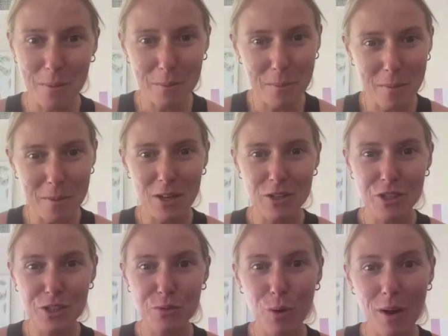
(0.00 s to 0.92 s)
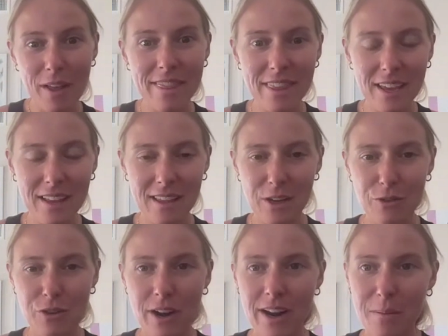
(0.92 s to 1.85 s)
But maybe there's just one thing that
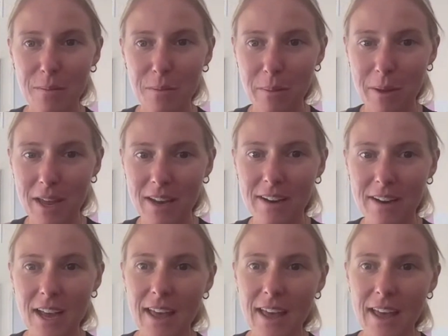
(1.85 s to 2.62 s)
you try to implement.